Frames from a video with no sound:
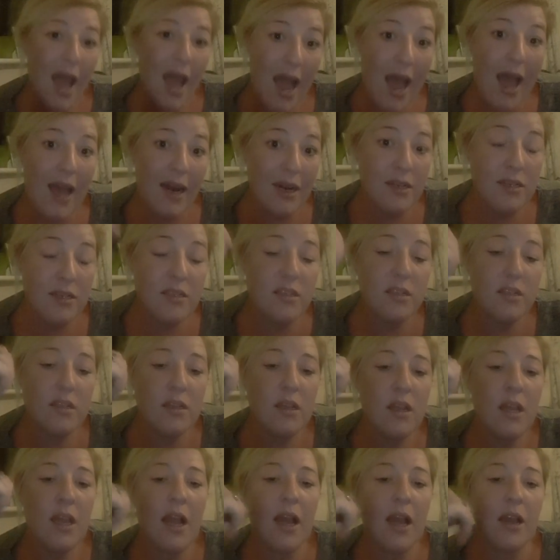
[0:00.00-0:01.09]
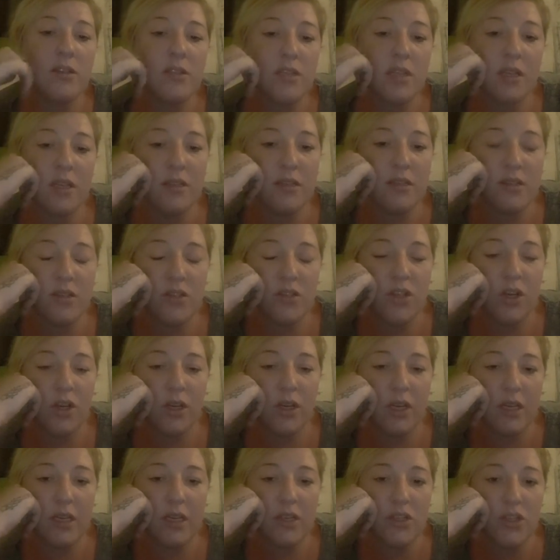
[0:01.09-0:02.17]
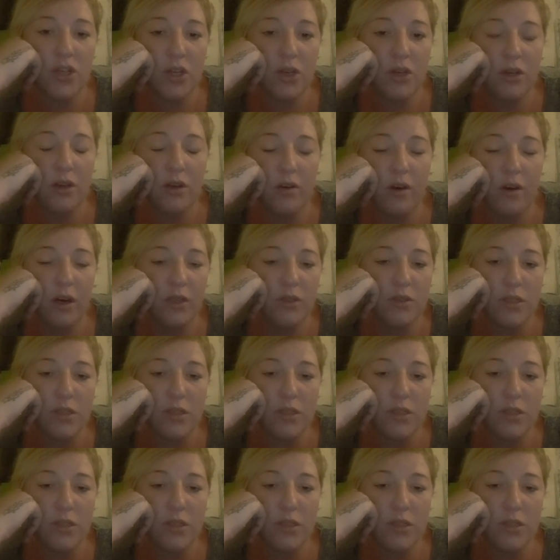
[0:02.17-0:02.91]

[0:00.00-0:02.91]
And how to tune your own